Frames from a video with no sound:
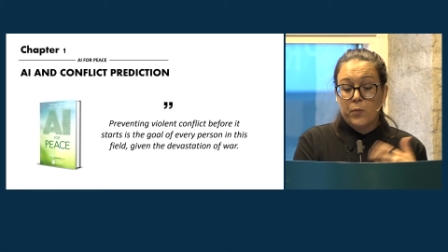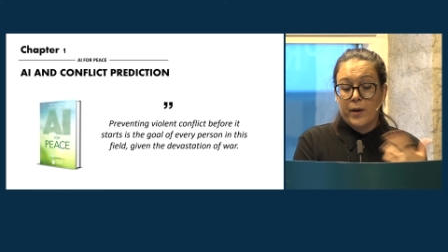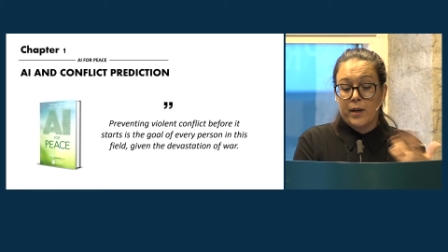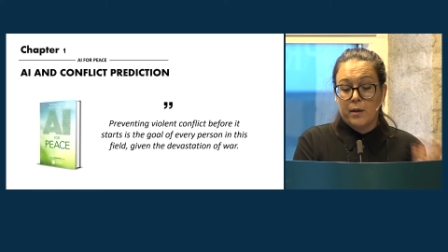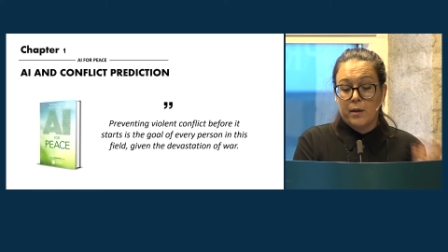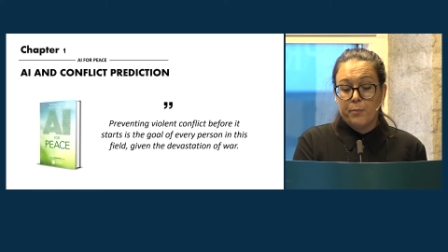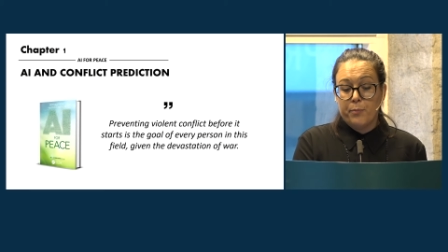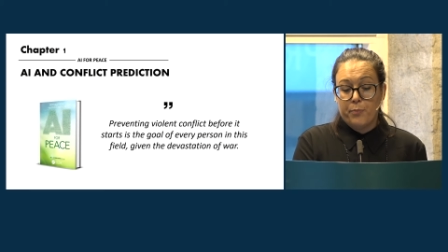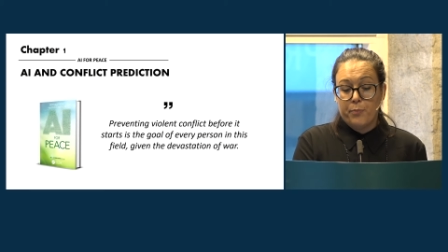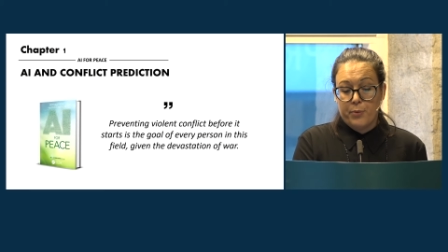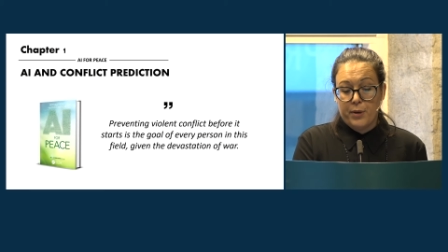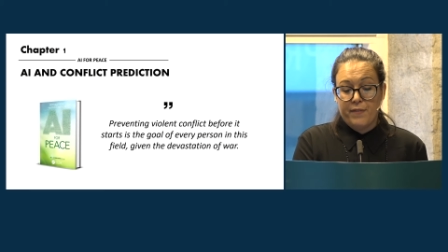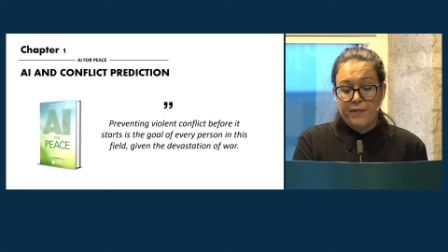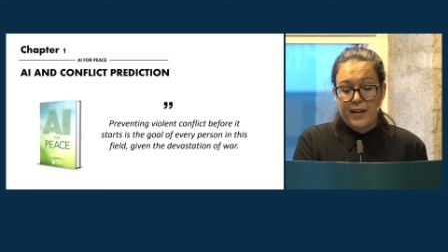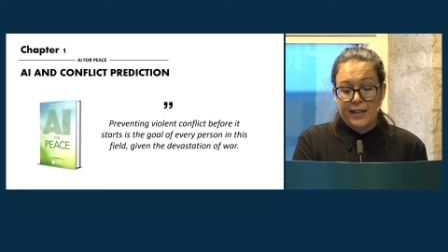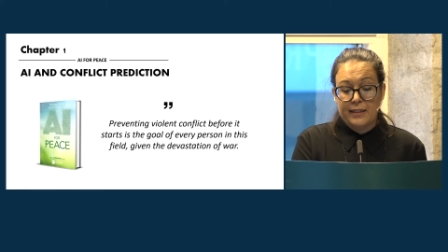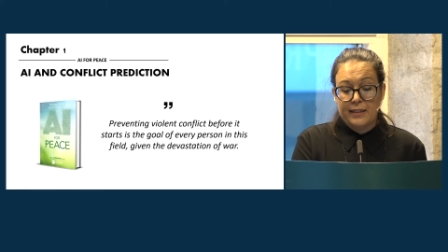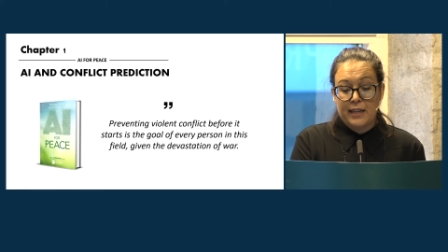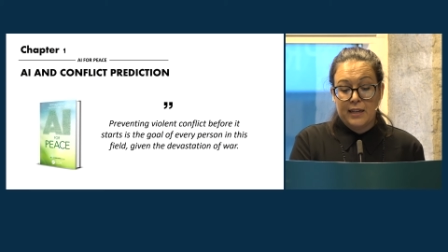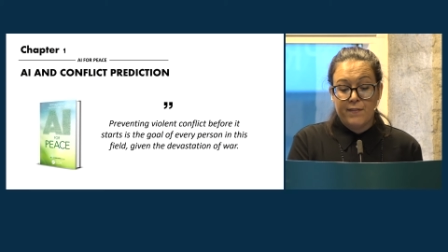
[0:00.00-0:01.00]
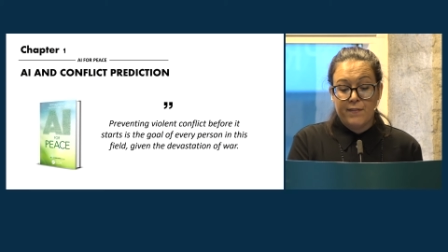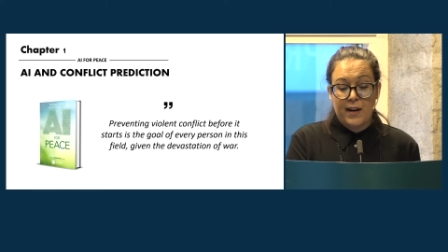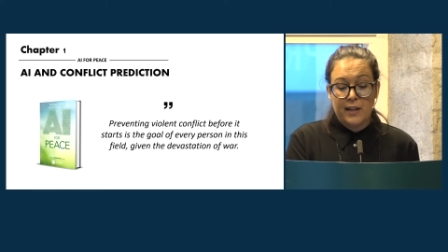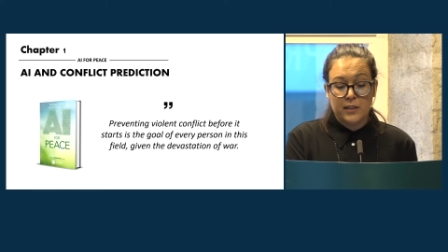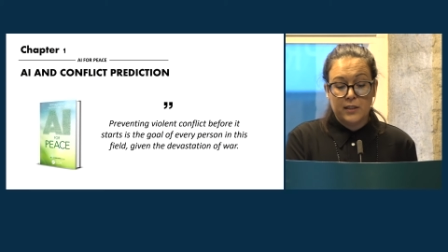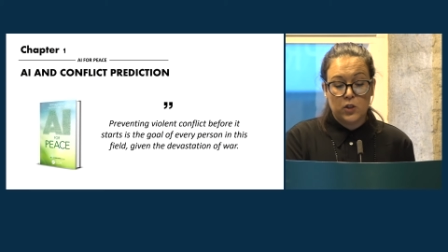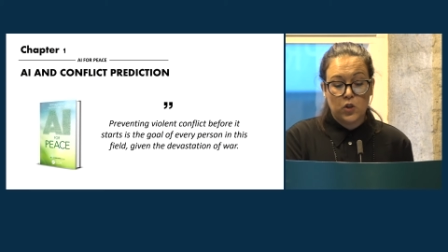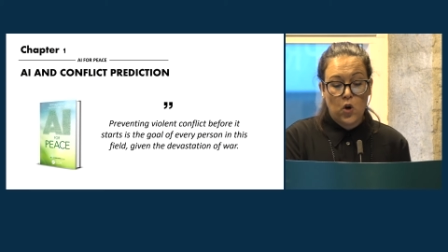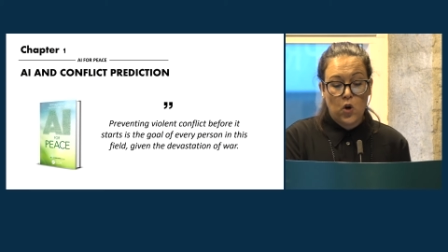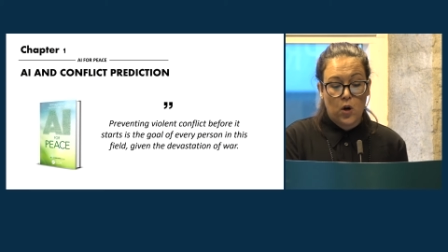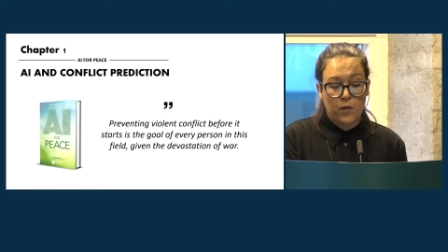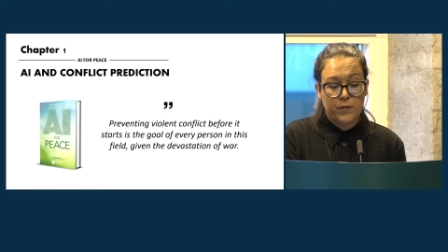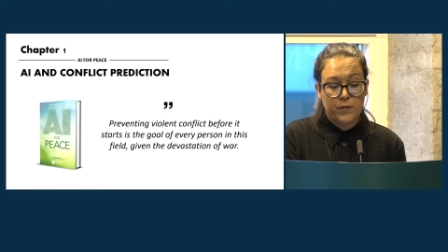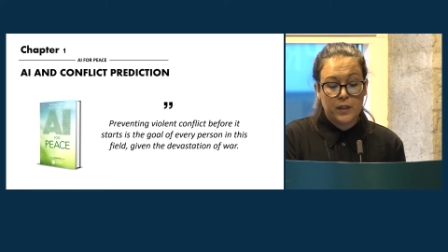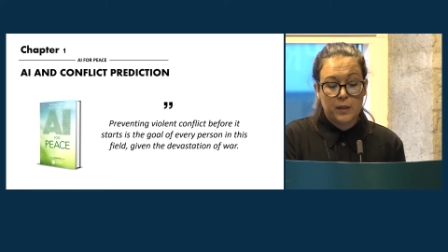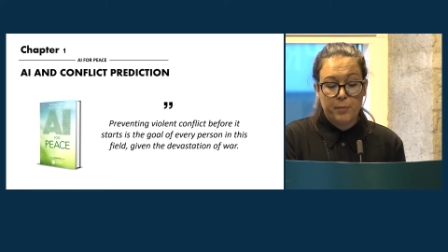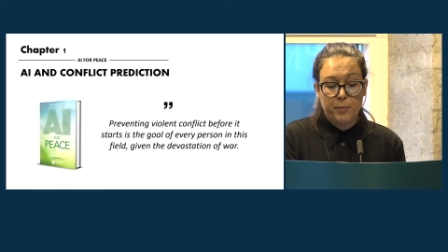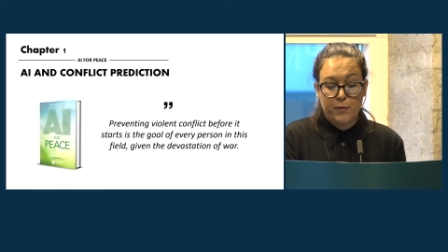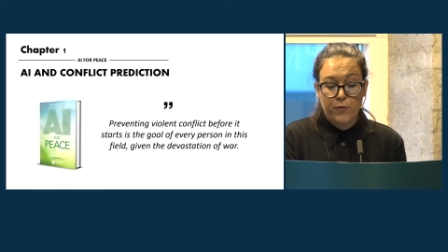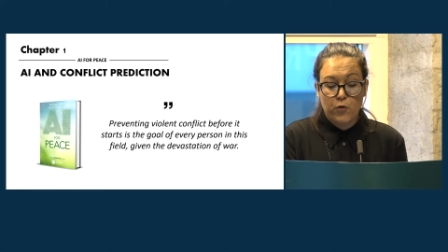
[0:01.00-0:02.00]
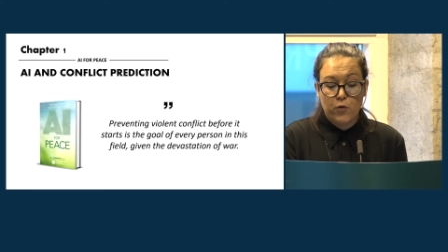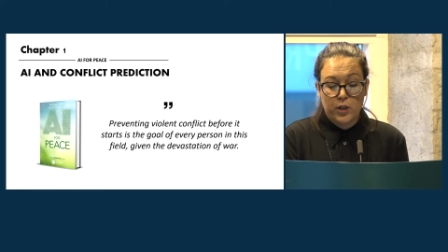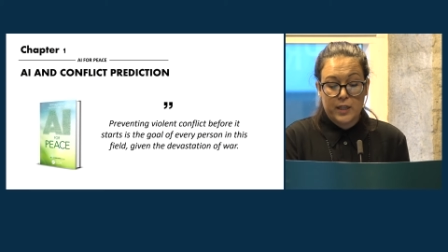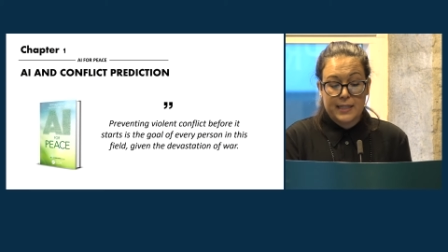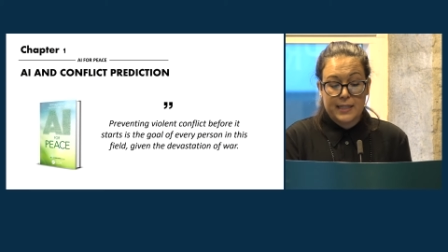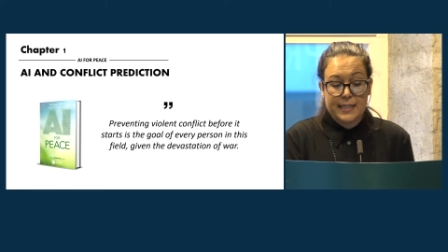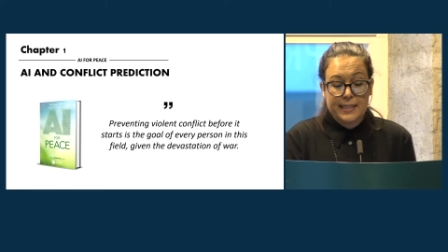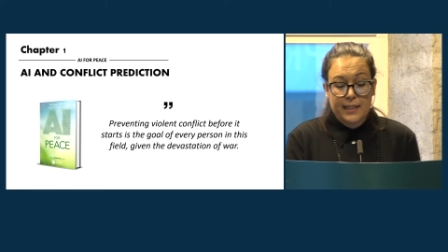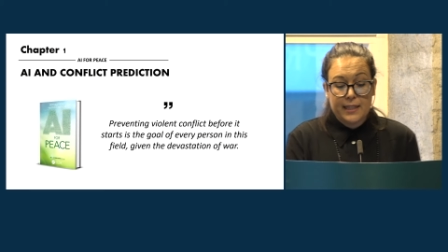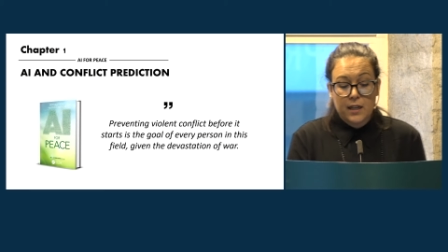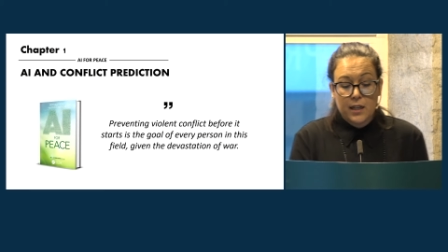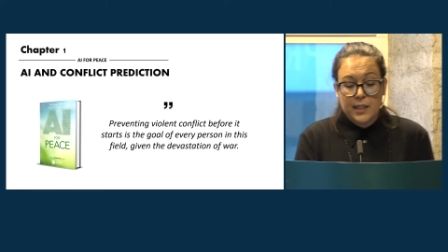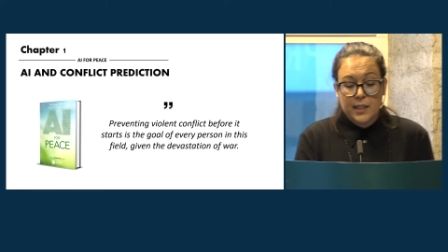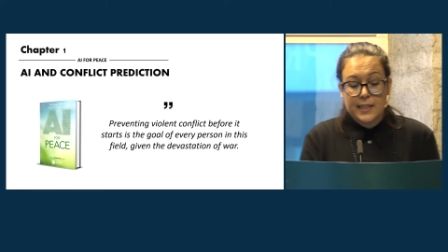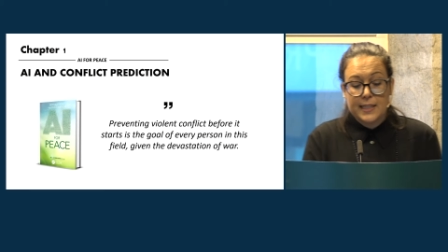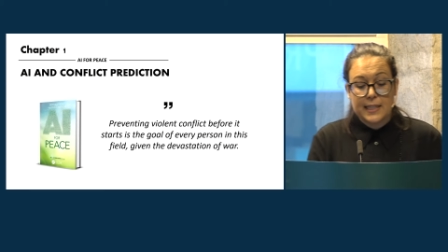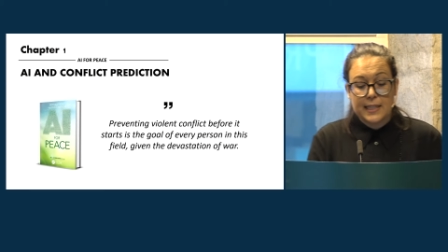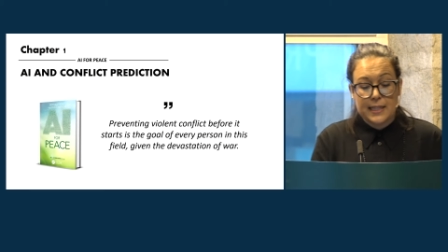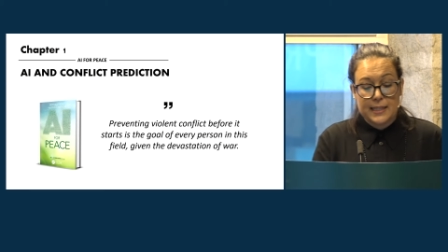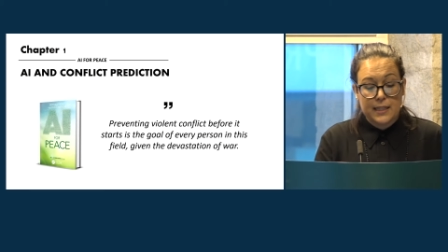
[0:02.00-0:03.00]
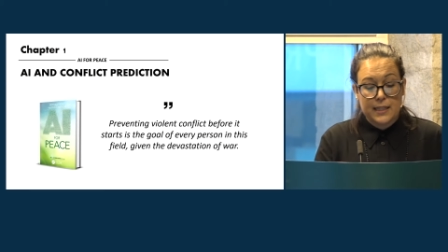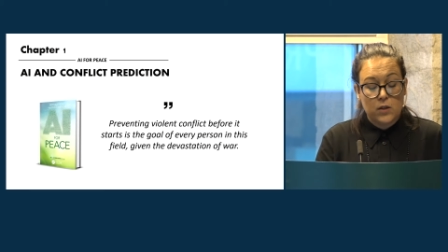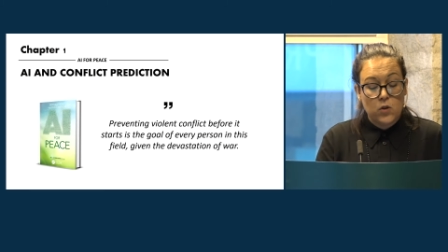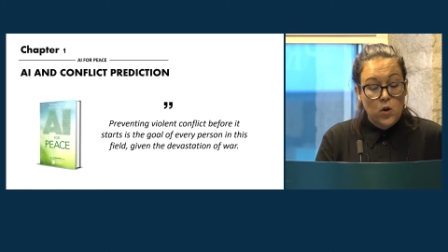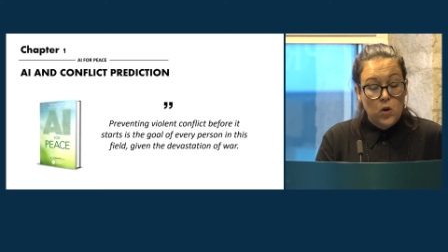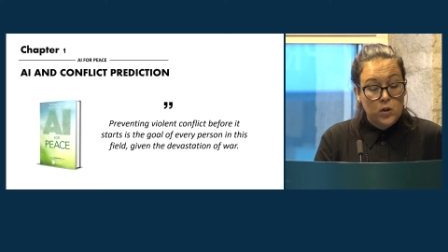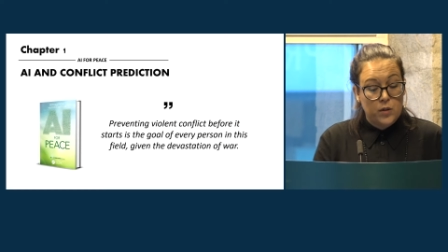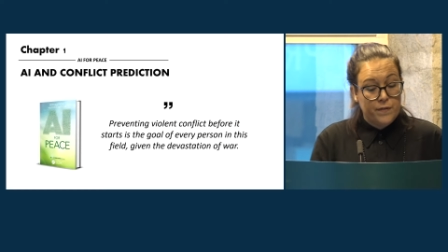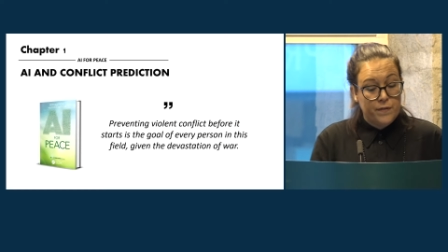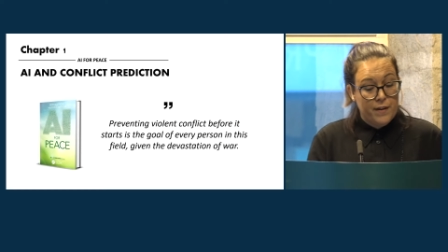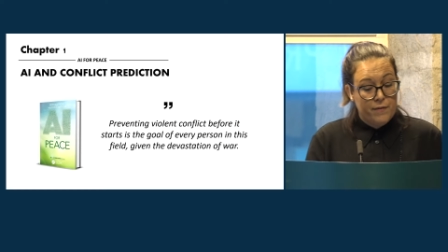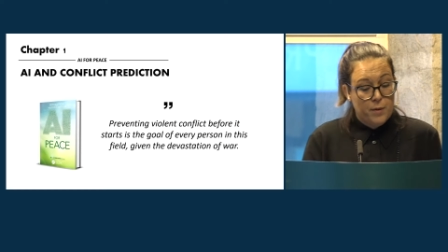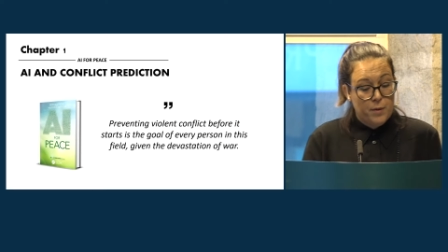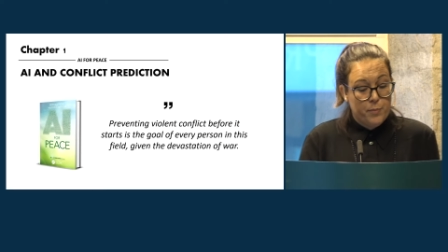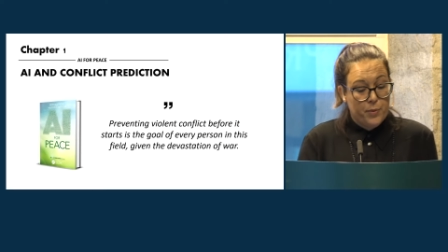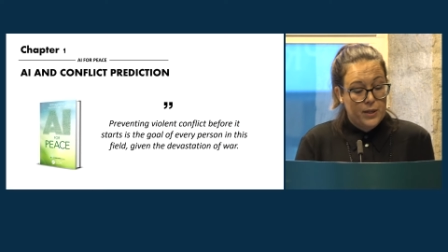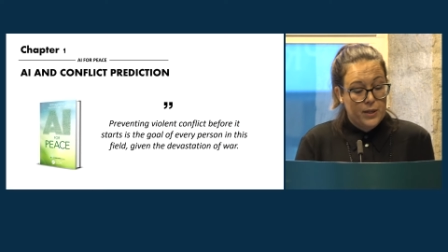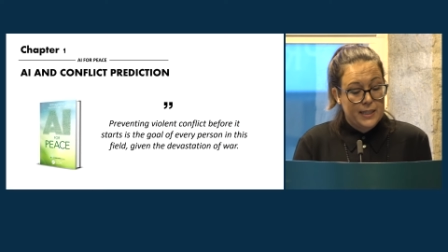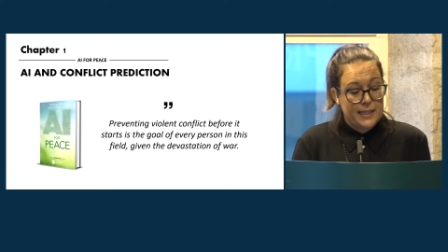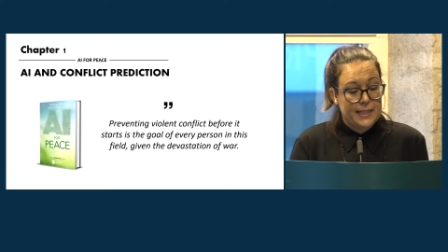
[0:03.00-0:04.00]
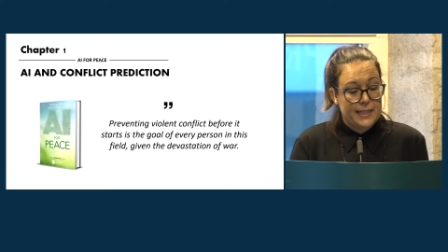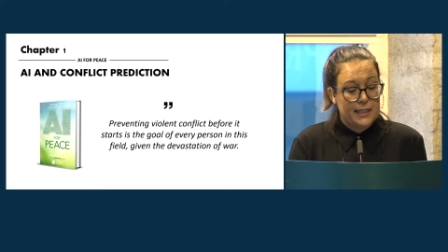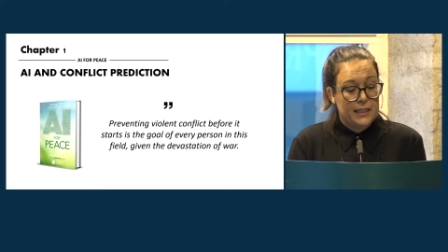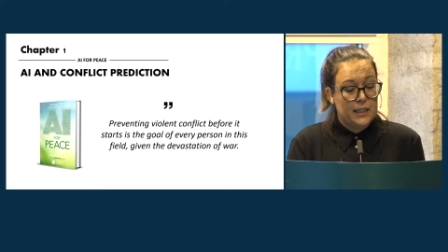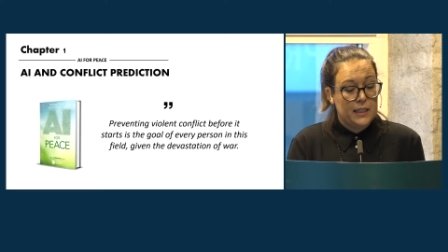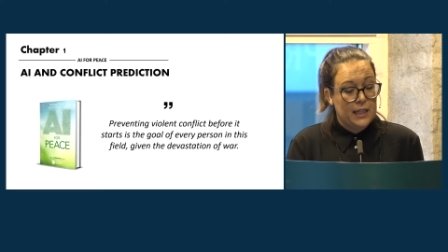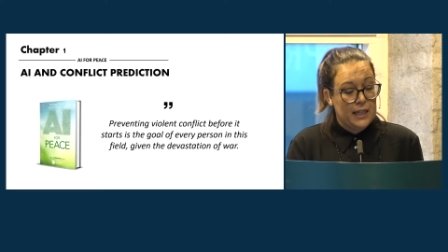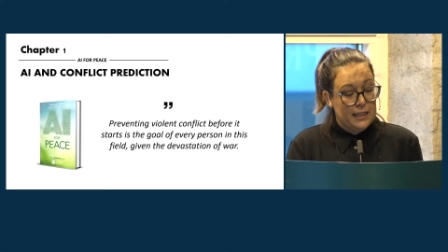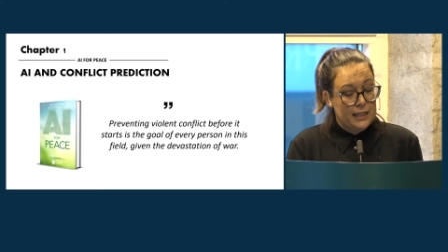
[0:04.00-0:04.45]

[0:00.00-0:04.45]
where preventing violent conflict before it starts is the goal of every person